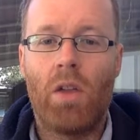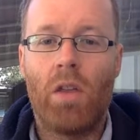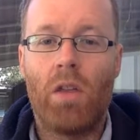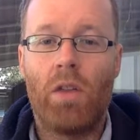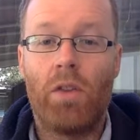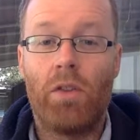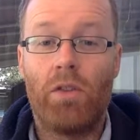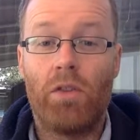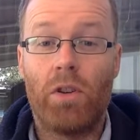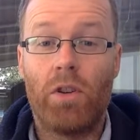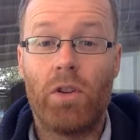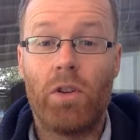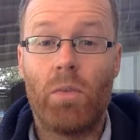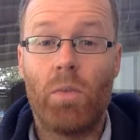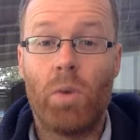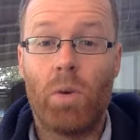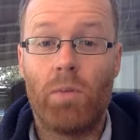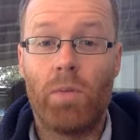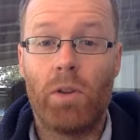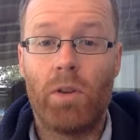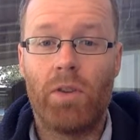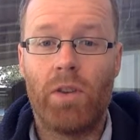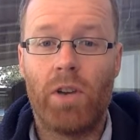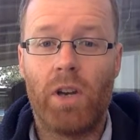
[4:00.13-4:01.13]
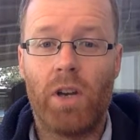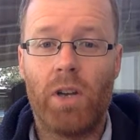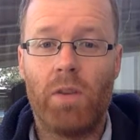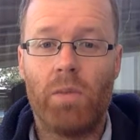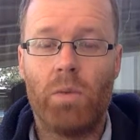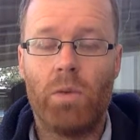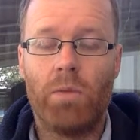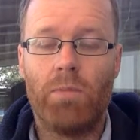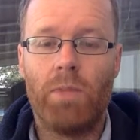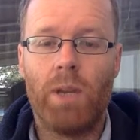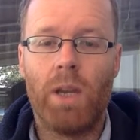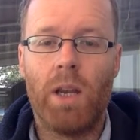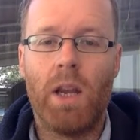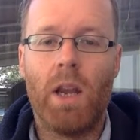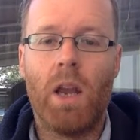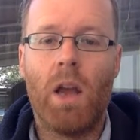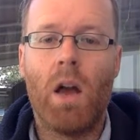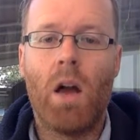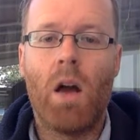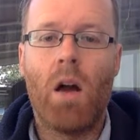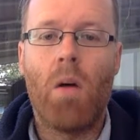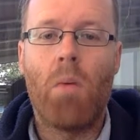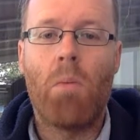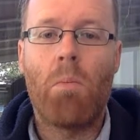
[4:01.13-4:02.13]
the sodium 1+ ion would be
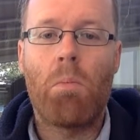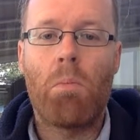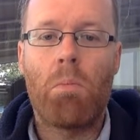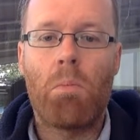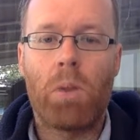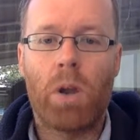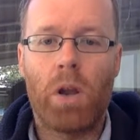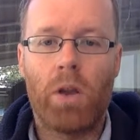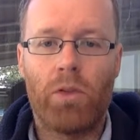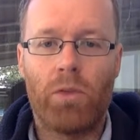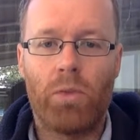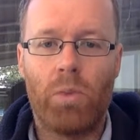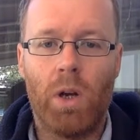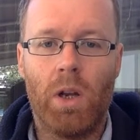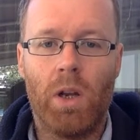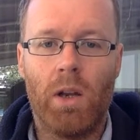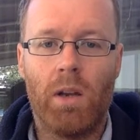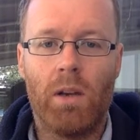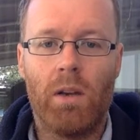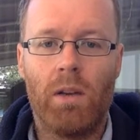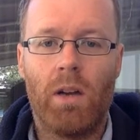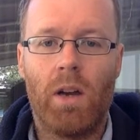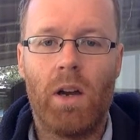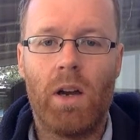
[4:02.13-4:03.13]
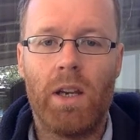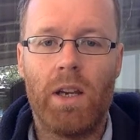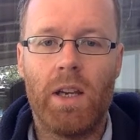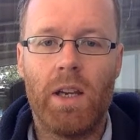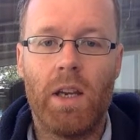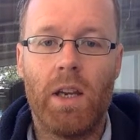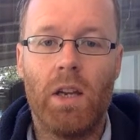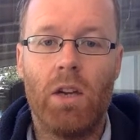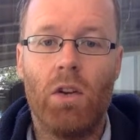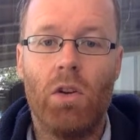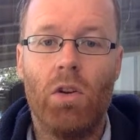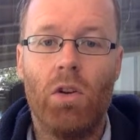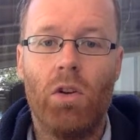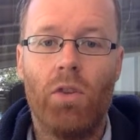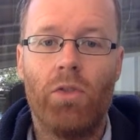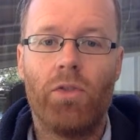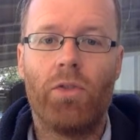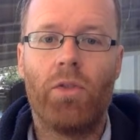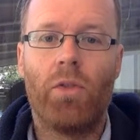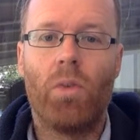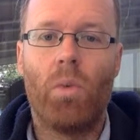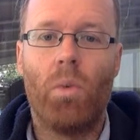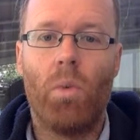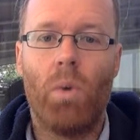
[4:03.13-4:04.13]
+1, i.e. it lost
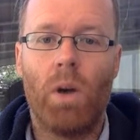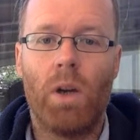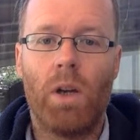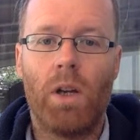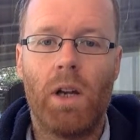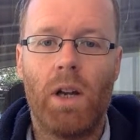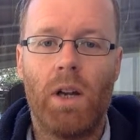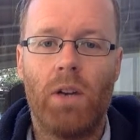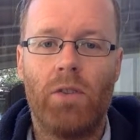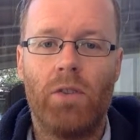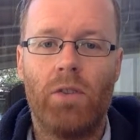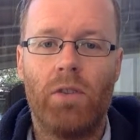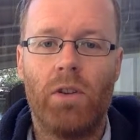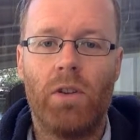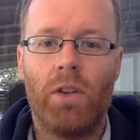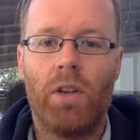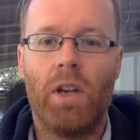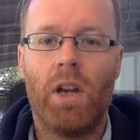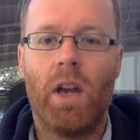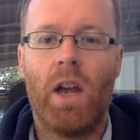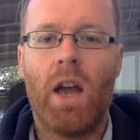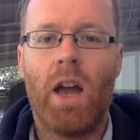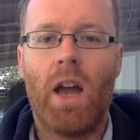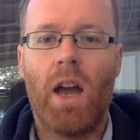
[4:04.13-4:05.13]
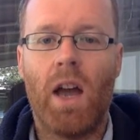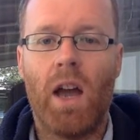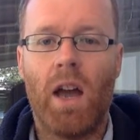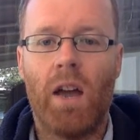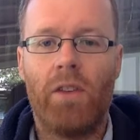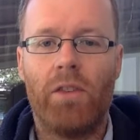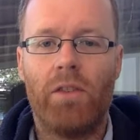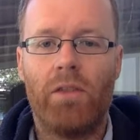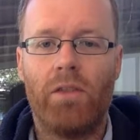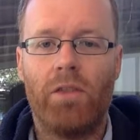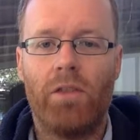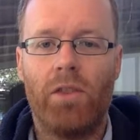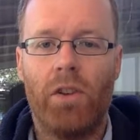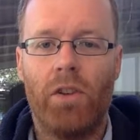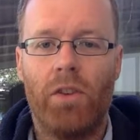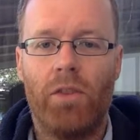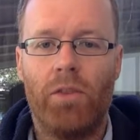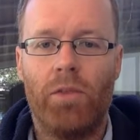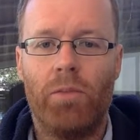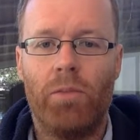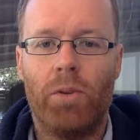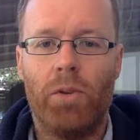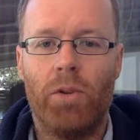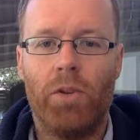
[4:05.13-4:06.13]
1 electron as a result
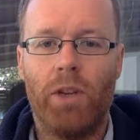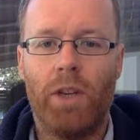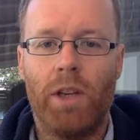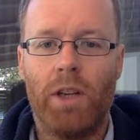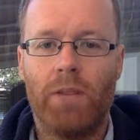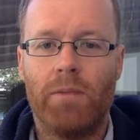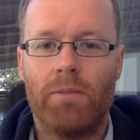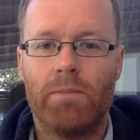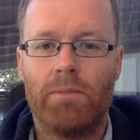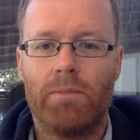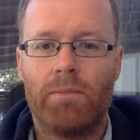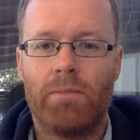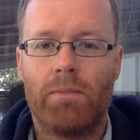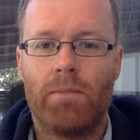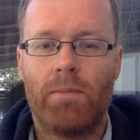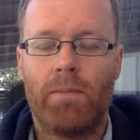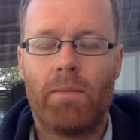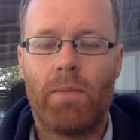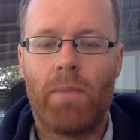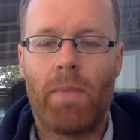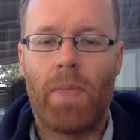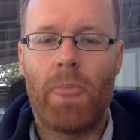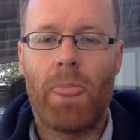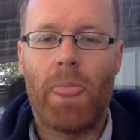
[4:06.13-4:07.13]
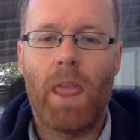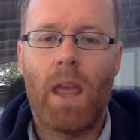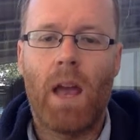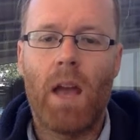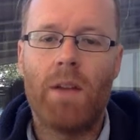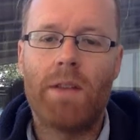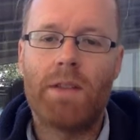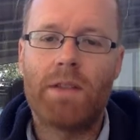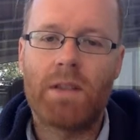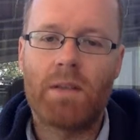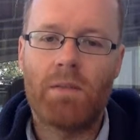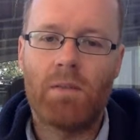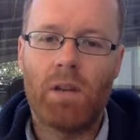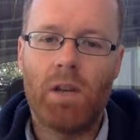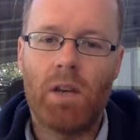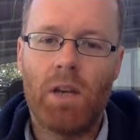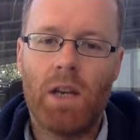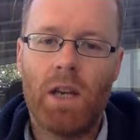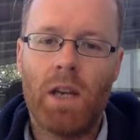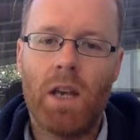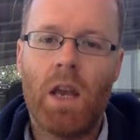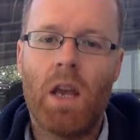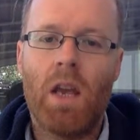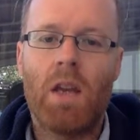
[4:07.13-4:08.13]
of bonding. And
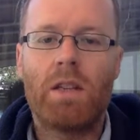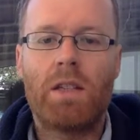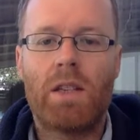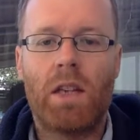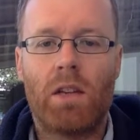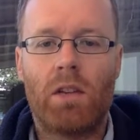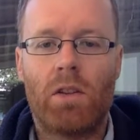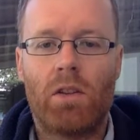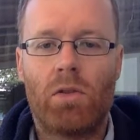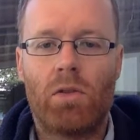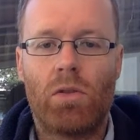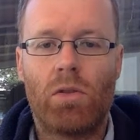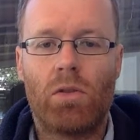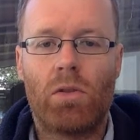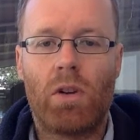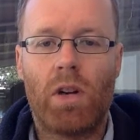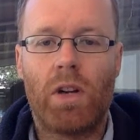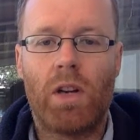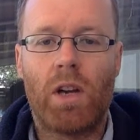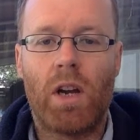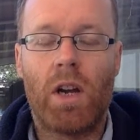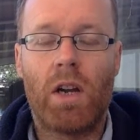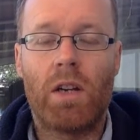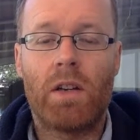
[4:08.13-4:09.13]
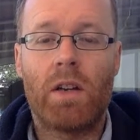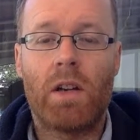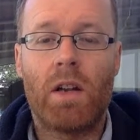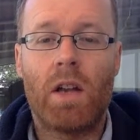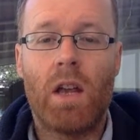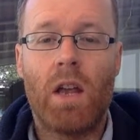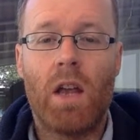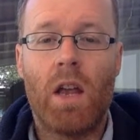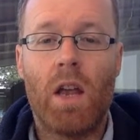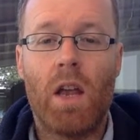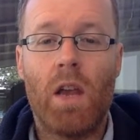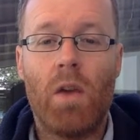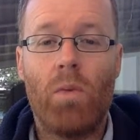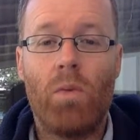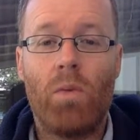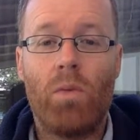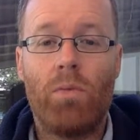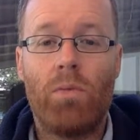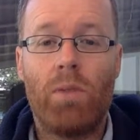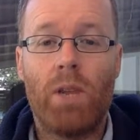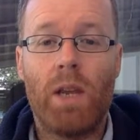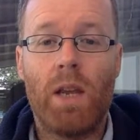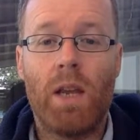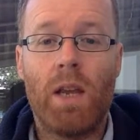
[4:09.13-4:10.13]
similarly, take the chloride ion, it would
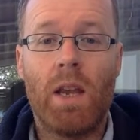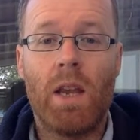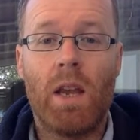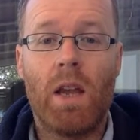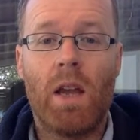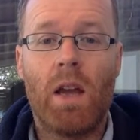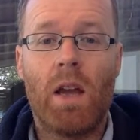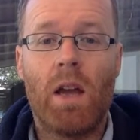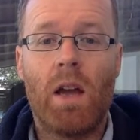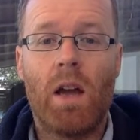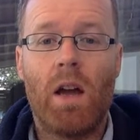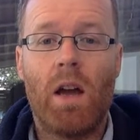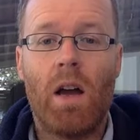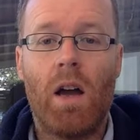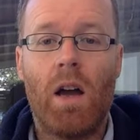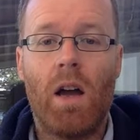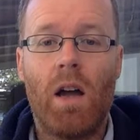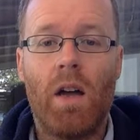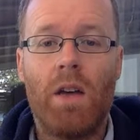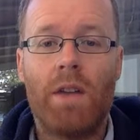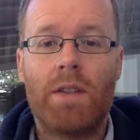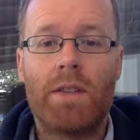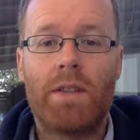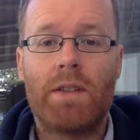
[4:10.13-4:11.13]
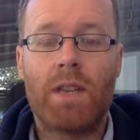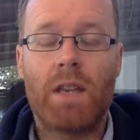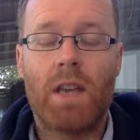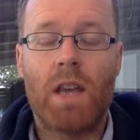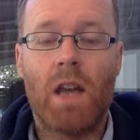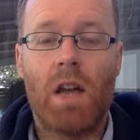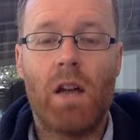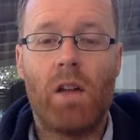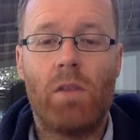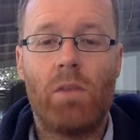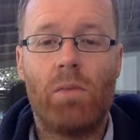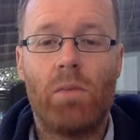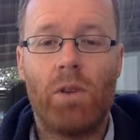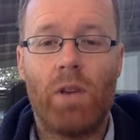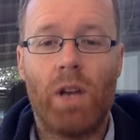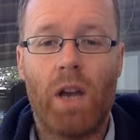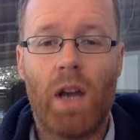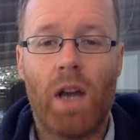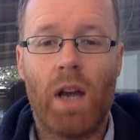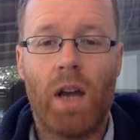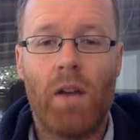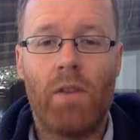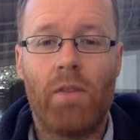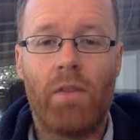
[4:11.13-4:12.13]
be Cl would
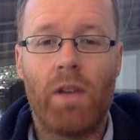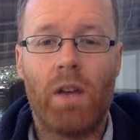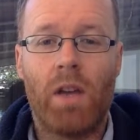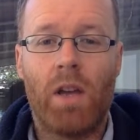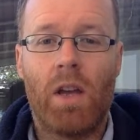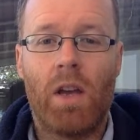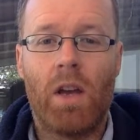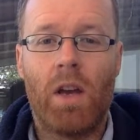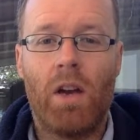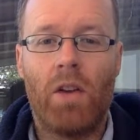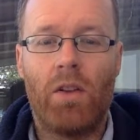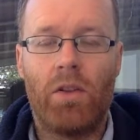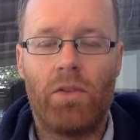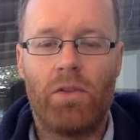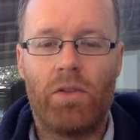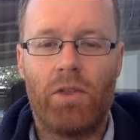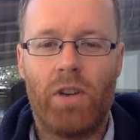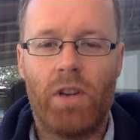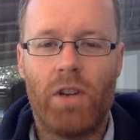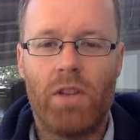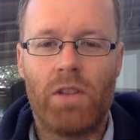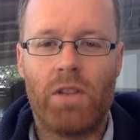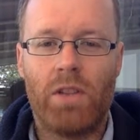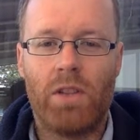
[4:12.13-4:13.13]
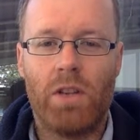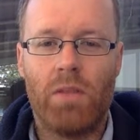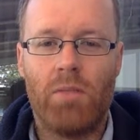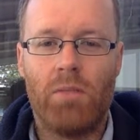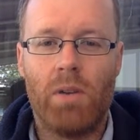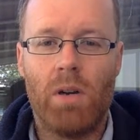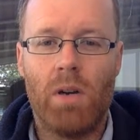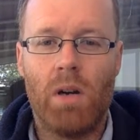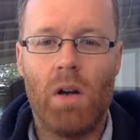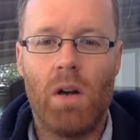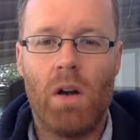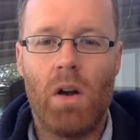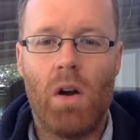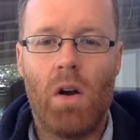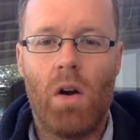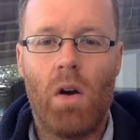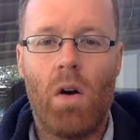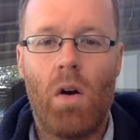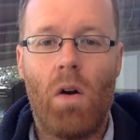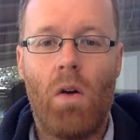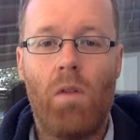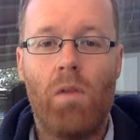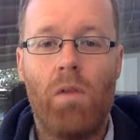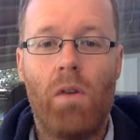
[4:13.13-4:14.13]
have an oxidation number
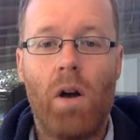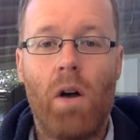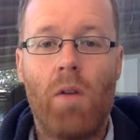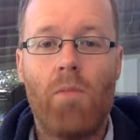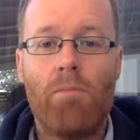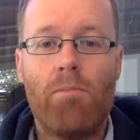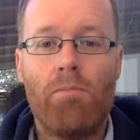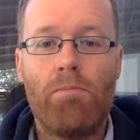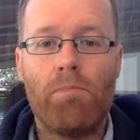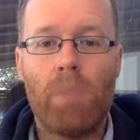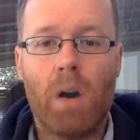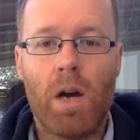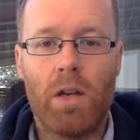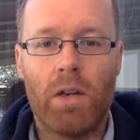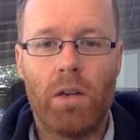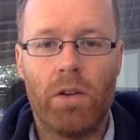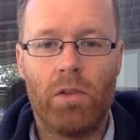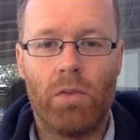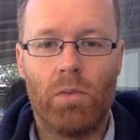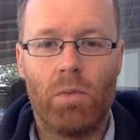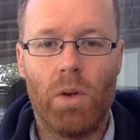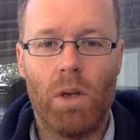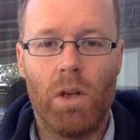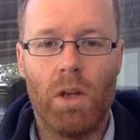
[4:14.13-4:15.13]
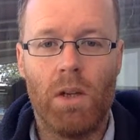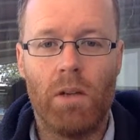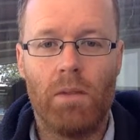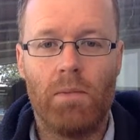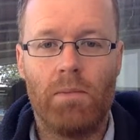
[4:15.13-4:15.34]
of -1.